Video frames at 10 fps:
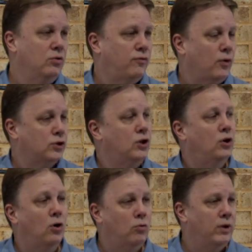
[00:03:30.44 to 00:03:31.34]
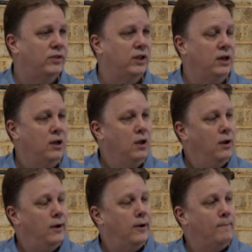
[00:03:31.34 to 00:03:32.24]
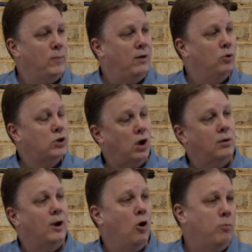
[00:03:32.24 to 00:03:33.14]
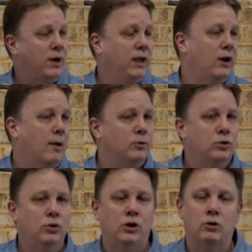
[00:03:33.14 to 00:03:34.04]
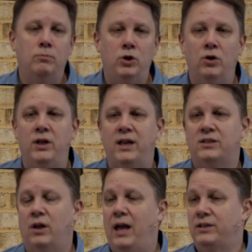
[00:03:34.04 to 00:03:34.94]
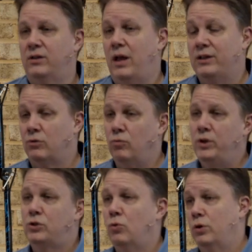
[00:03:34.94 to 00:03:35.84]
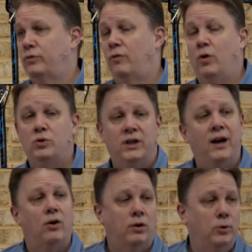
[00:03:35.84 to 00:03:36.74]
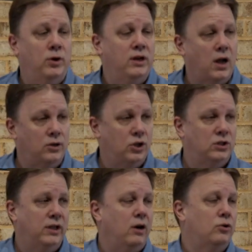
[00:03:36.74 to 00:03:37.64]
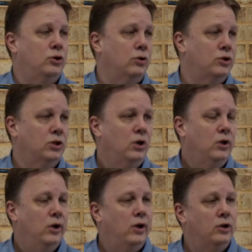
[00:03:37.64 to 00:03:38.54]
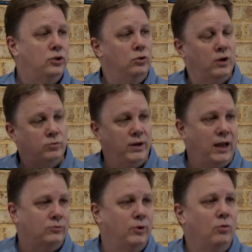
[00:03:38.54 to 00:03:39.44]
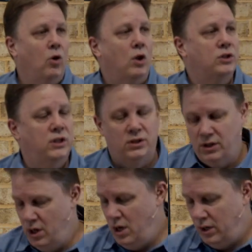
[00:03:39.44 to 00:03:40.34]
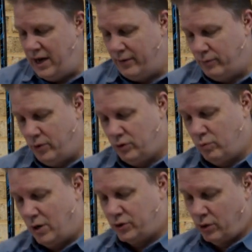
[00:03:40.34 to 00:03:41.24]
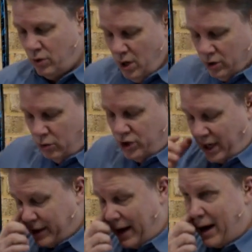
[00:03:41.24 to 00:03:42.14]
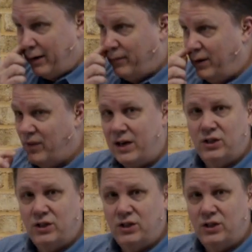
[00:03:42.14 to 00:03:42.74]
first go with it. Um, and we're talking about opening it up to the community as a, as, a, as a resource for folks in our community, not just in our church uh, too as we as we launch this down the road as well. So so check that out if, if that's